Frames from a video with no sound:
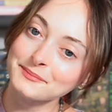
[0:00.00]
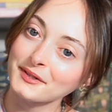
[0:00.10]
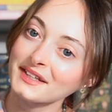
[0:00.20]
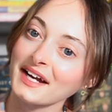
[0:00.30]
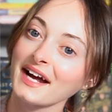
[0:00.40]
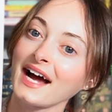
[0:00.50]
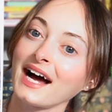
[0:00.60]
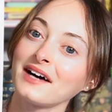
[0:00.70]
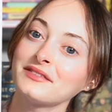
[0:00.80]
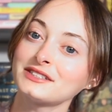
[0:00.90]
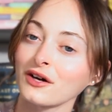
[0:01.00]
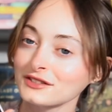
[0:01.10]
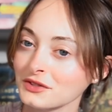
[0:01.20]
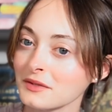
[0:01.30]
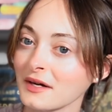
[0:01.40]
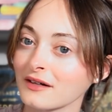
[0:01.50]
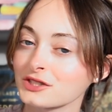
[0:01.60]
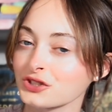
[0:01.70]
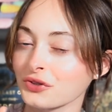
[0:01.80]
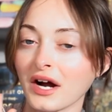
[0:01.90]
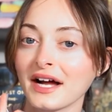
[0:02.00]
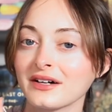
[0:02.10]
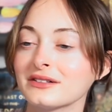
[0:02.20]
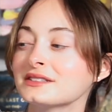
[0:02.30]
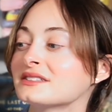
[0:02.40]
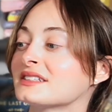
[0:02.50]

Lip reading: book that I have is also about trials,